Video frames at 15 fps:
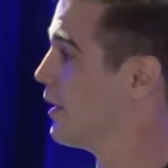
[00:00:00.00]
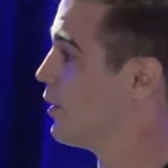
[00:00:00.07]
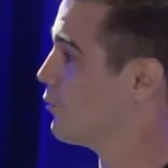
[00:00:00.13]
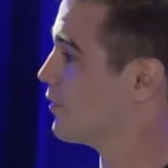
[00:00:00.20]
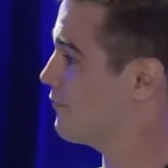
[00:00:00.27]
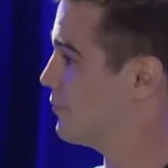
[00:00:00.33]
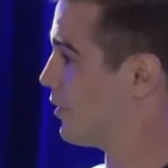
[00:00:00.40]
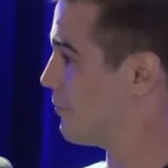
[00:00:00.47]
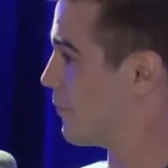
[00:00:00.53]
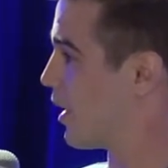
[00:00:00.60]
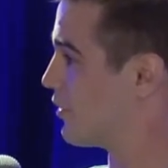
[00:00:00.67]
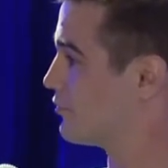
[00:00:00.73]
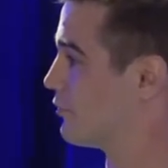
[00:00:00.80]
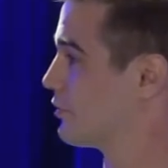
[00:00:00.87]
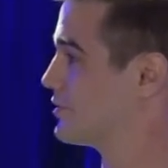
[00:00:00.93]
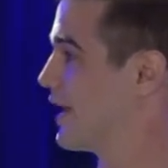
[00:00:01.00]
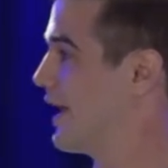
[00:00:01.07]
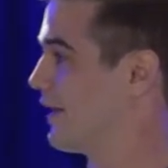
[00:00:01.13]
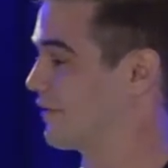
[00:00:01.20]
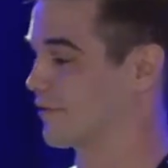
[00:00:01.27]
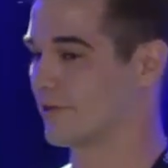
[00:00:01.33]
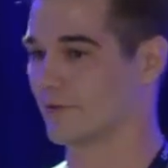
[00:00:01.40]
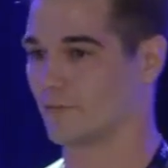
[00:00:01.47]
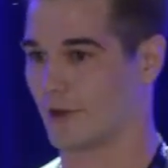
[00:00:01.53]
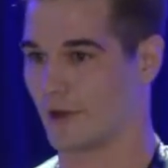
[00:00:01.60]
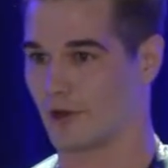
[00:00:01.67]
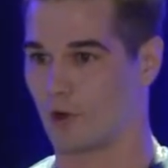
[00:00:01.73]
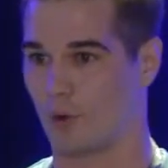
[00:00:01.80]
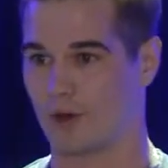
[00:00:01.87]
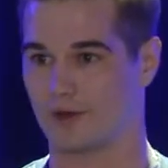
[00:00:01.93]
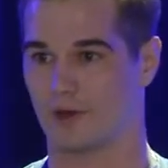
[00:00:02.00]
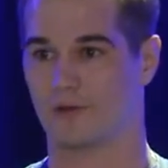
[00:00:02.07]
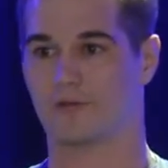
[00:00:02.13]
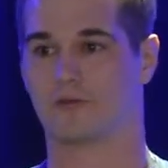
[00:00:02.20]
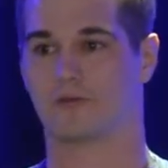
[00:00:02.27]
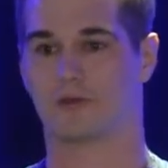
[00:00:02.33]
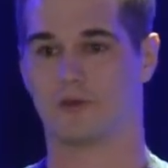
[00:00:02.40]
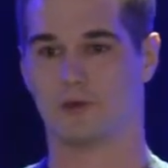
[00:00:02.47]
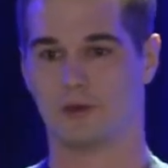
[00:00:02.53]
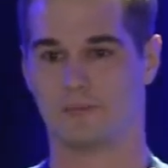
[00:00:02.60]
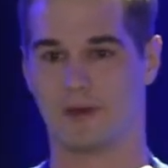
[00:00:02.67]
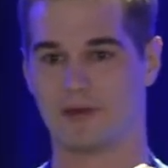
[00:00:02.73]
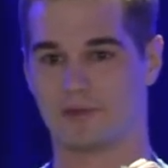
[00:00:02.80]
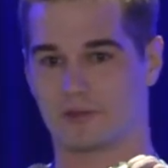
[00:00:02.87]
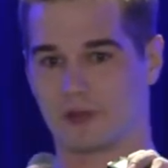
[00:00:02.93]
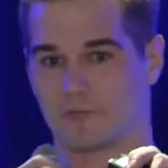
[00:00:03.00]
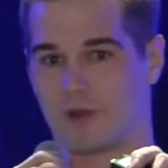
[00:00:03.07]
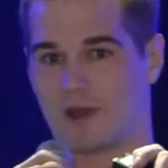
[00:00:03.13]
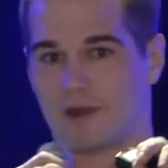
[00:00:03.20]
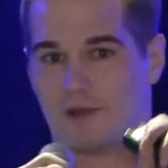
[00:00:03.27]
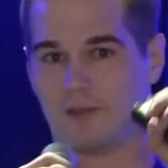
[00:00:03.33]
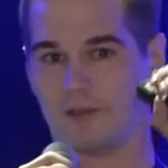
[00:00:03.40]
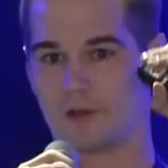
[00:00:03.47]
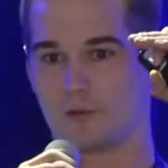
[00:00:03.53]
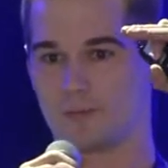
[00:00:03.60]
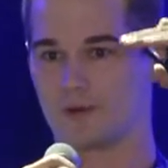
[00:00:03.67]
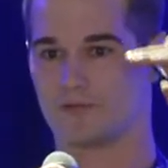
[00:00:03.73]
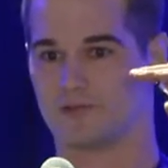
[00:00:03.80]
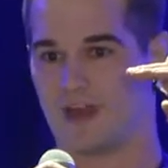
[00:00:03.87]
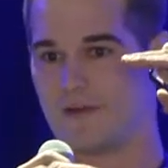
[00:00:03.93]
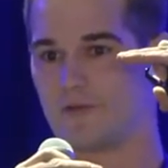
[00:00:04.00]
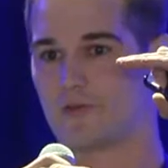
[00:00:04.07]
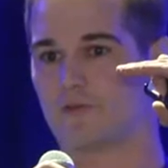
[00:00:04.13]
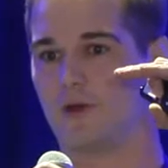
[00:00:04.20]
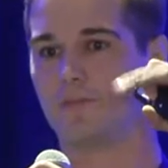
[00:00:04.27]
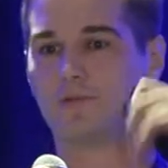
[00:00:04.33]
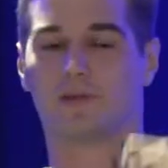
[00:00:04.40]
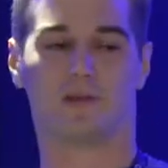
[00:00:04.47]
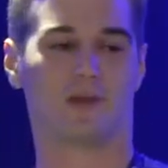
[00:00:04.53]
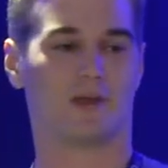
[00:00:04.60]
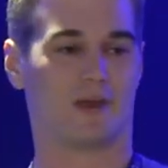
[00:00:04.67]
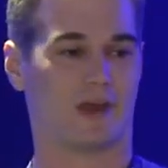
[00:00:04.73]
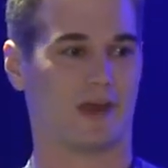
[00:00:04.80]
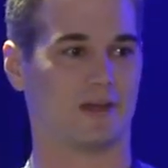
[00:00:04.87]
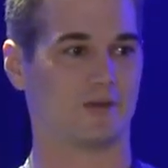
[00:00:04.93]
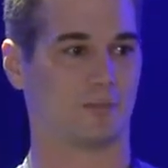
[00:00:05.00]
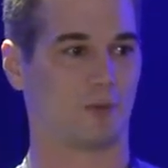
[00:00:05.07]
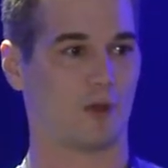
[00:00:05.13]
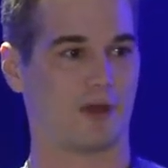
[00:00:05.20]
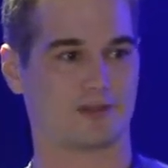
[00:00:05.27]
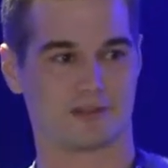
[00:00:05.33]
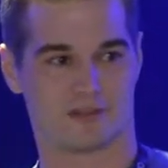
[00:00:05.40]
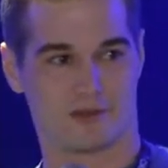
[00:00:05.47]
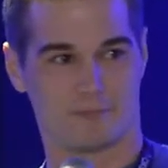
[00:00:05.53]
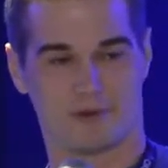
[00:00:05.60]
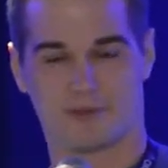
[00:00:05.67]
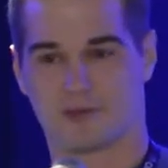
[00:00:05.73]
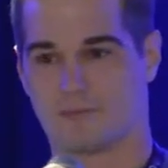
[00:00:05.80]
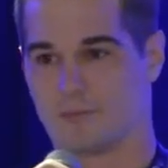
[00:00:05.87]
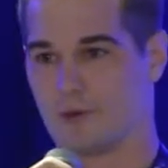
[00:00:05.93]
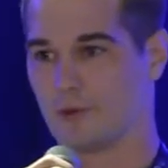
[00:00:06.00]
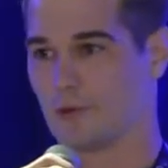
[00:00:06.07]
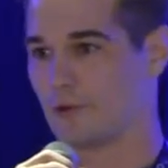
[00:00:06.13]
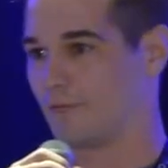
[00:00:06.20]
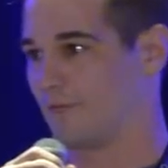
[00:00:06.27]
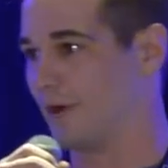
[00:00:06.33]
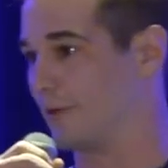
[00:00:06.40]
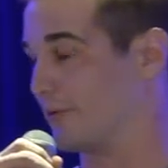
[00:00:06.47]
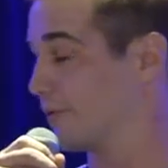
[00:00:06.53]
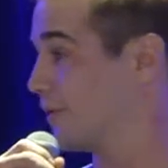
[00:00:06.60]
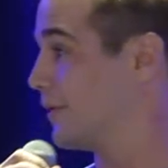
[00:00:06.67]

We've built modular tasks that run on Koii nodes so that you can basically write a little bit of JavaScript and deploy it to somebody's computer or phone.